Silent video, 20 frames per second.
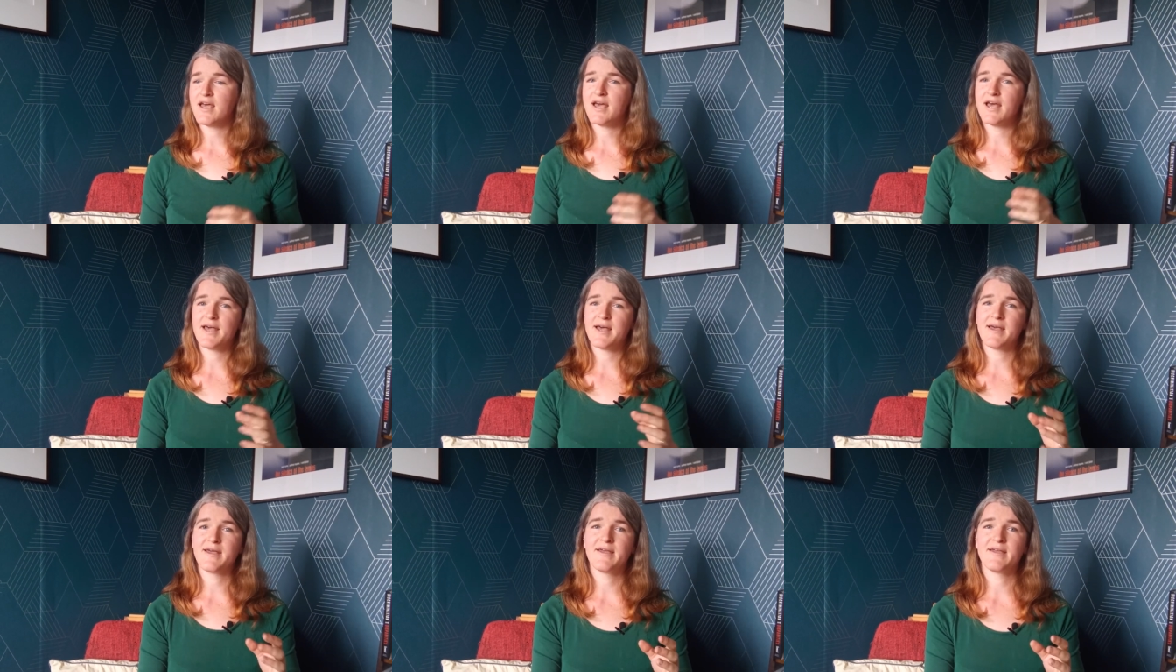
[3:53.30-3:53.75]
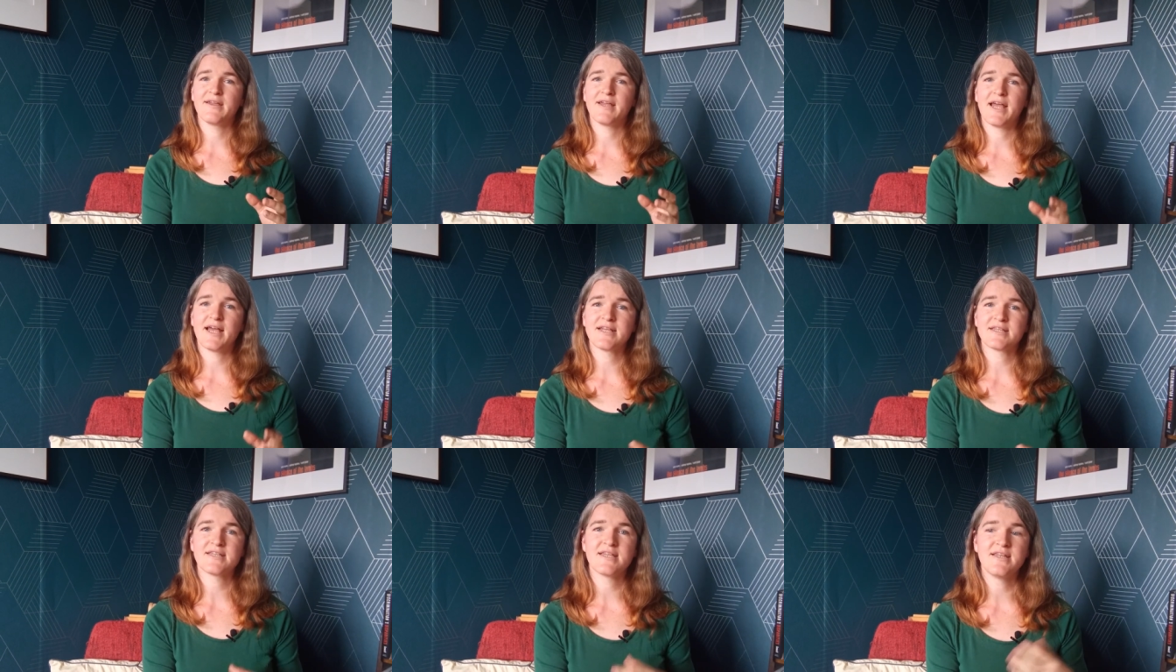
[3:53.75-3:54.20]
uh,
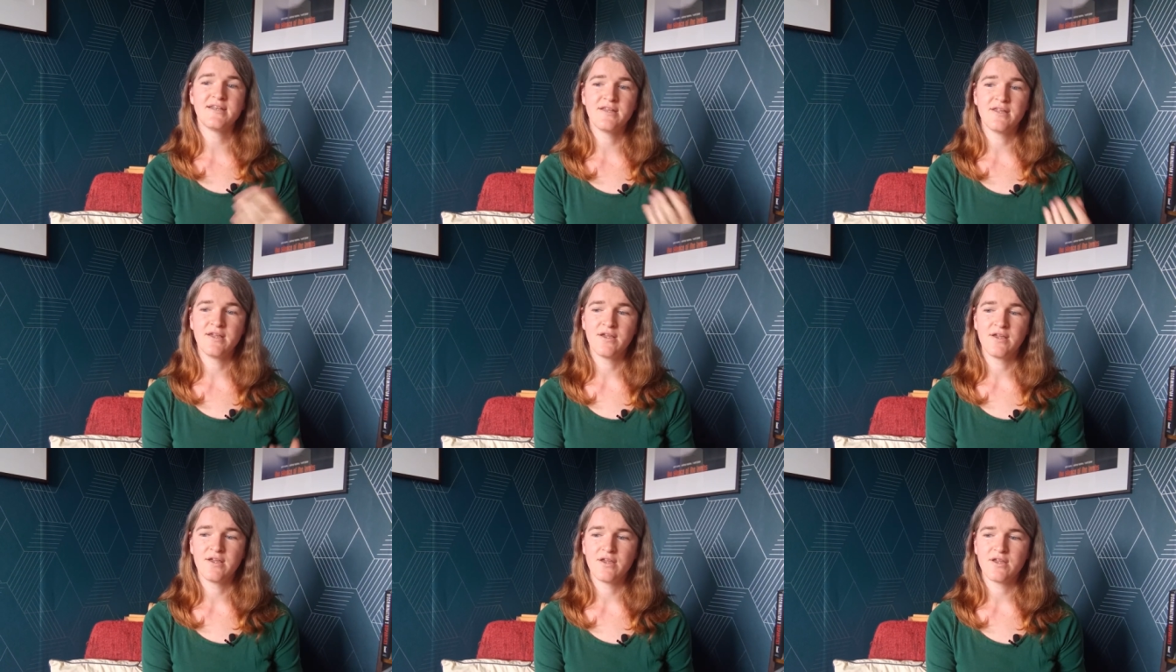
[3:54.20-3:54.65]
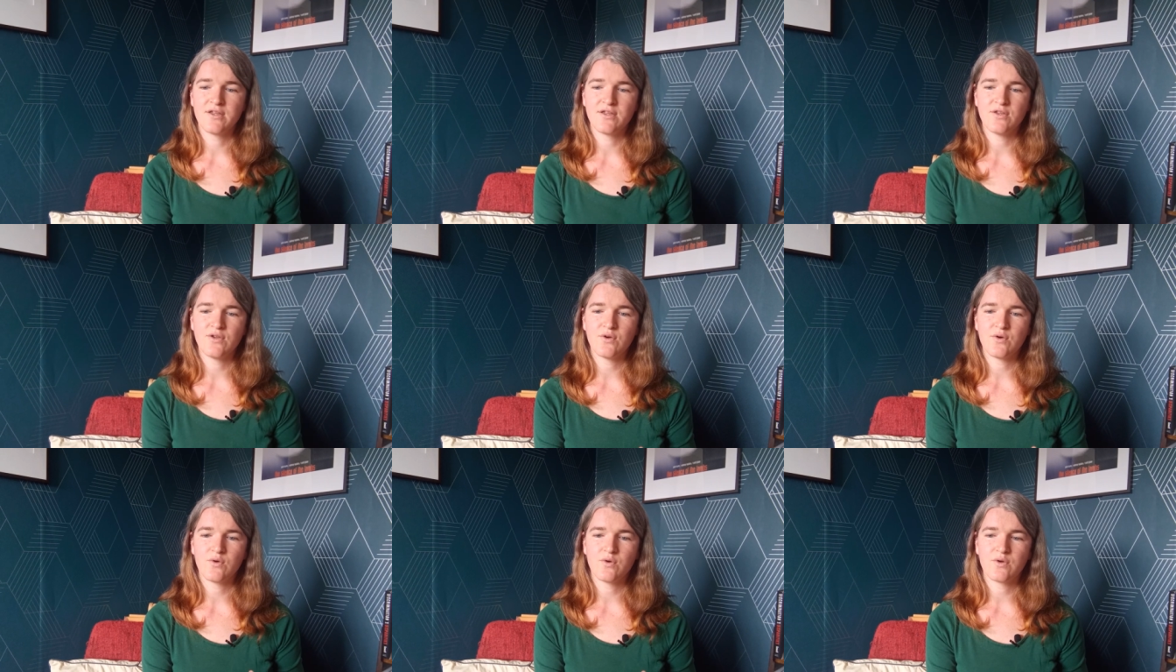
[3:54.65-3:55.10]
as in
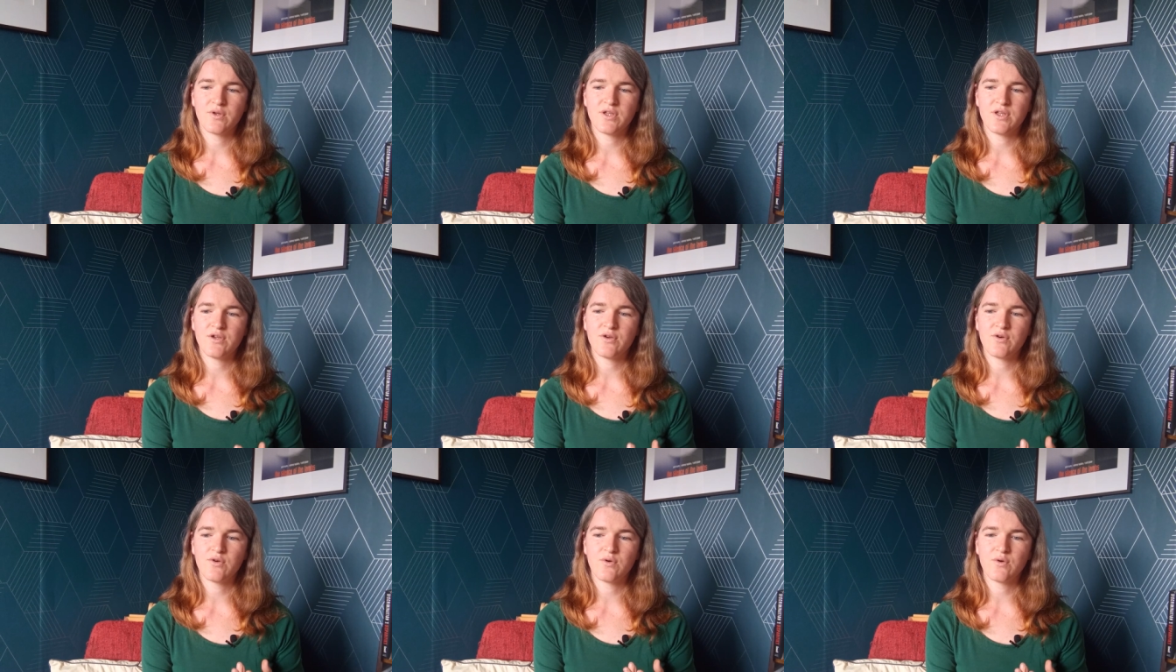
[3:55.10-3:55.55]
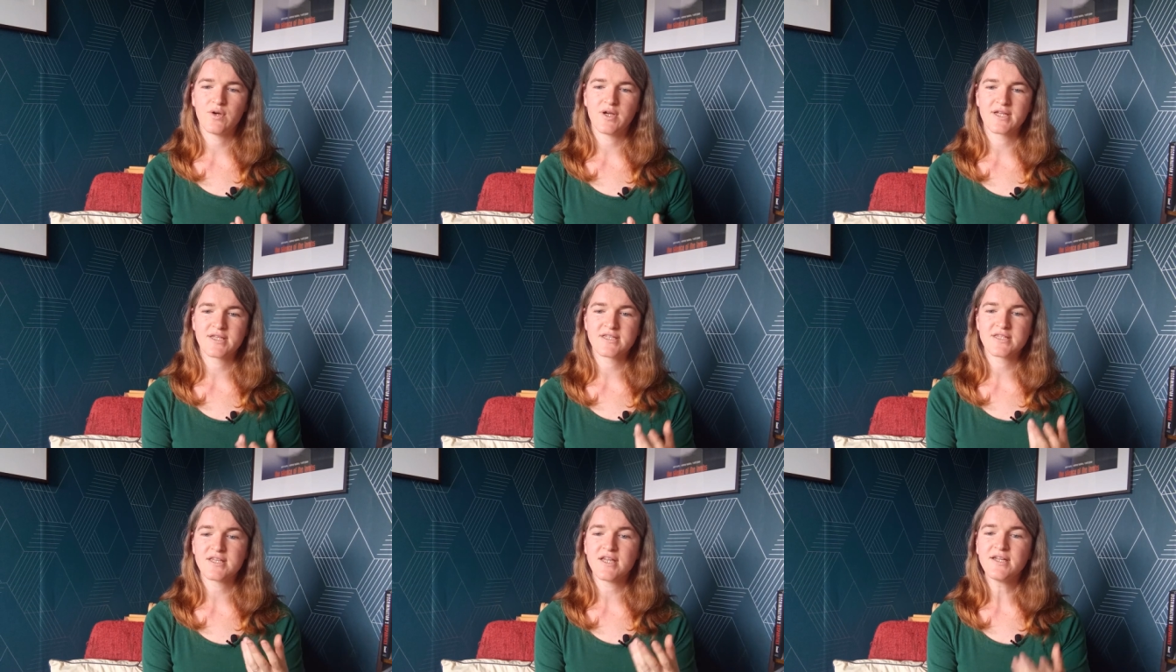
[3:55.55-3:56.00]
your your
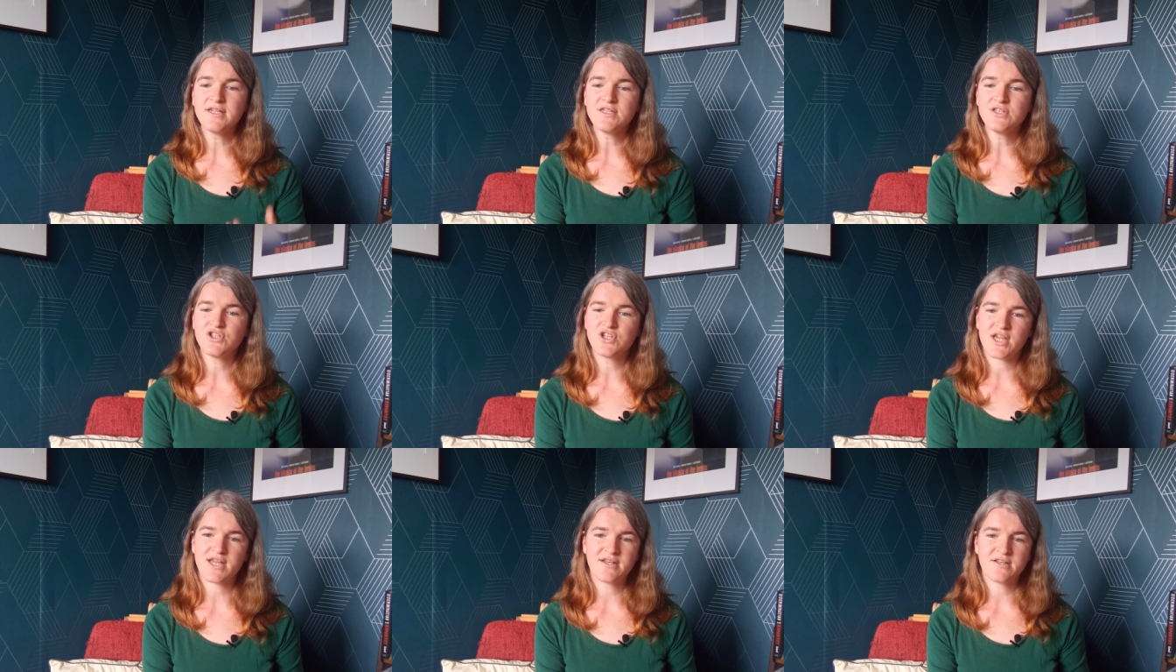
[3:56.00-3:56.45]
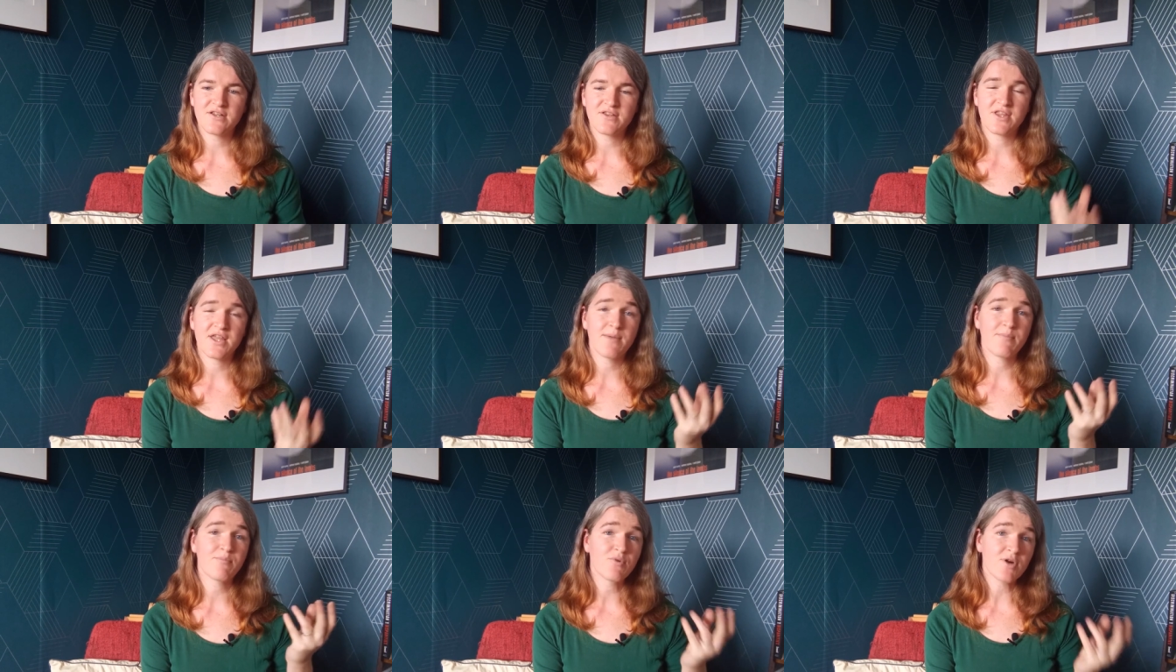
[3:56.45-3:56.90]
assigned gender,
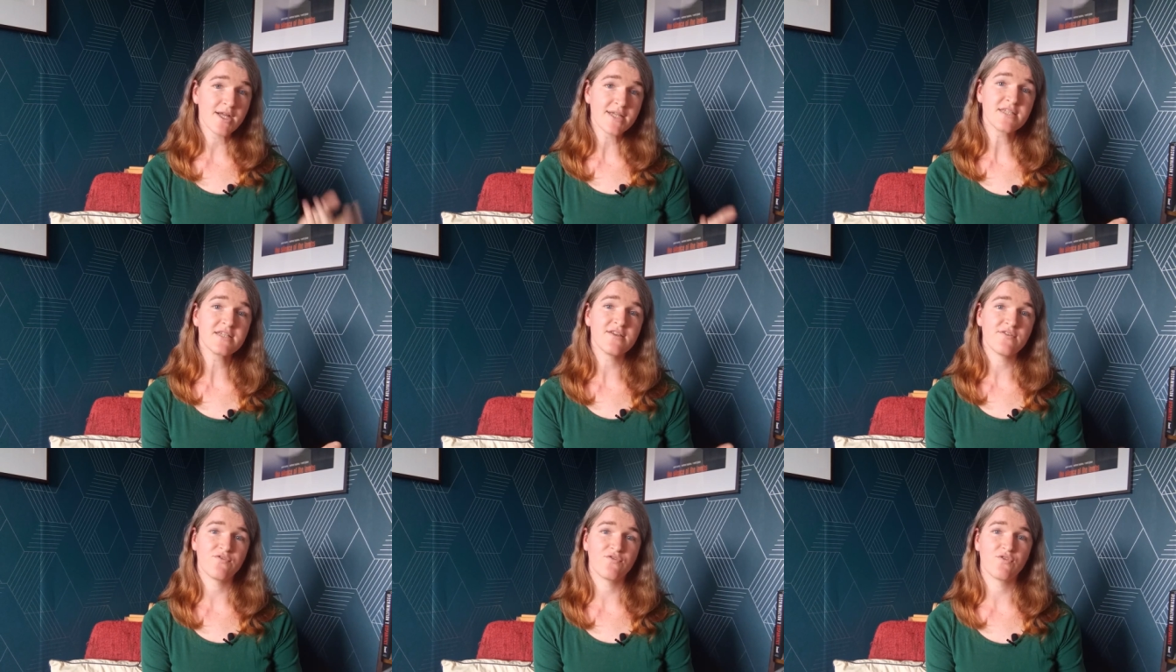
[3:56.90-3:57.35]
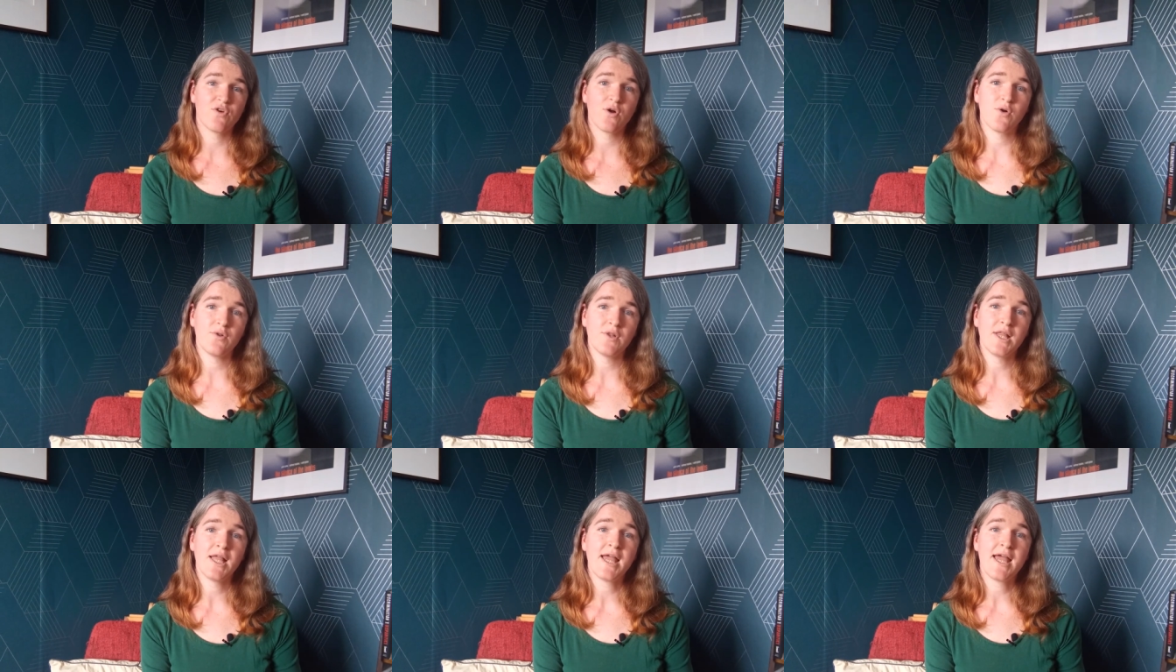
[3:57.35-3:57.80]
the oppressive
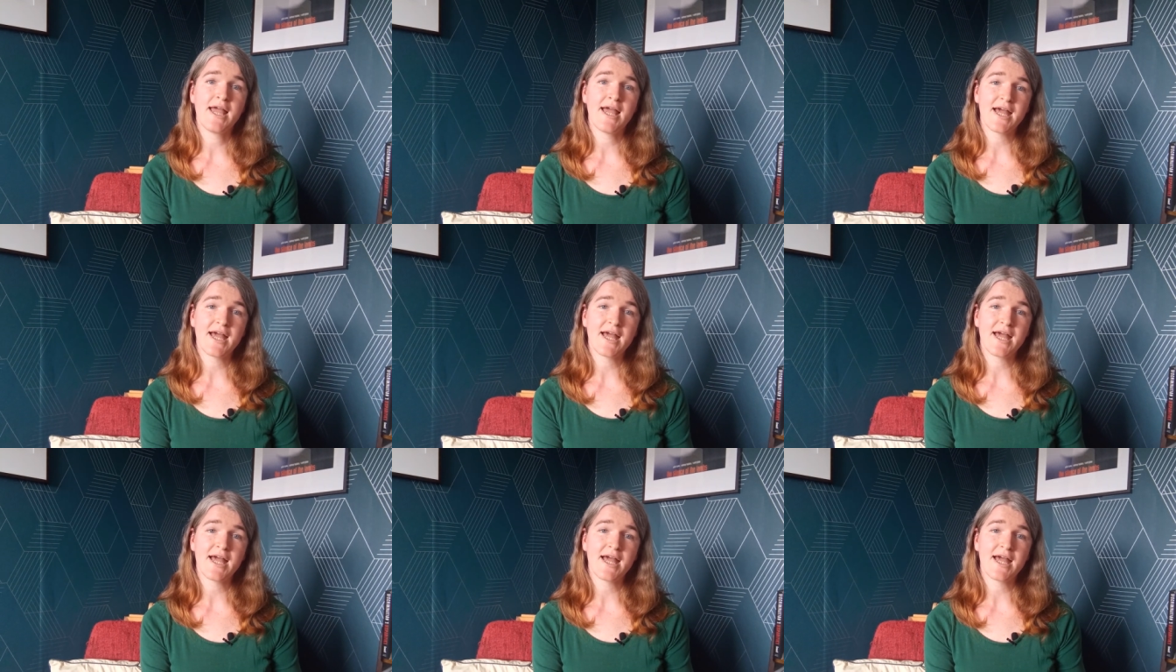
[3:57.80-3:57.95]
role,